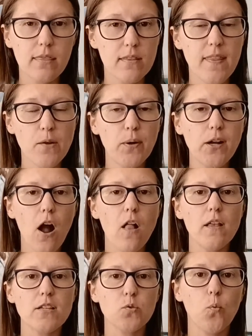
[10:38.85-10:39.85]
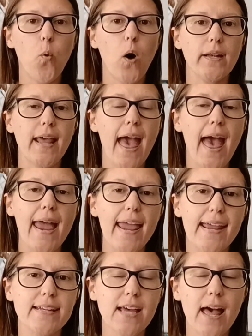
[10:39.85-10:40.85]
Then they would call us one at
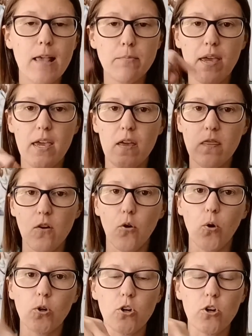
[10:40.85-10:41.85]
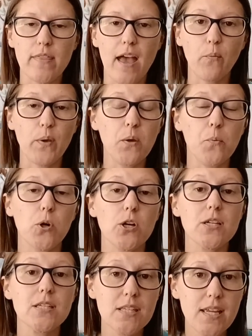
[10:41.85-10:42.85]
a time in the order that we
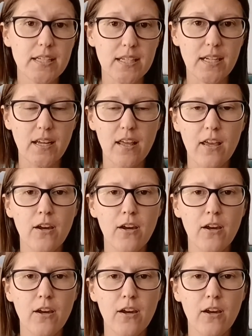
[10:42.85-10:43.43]
were seated.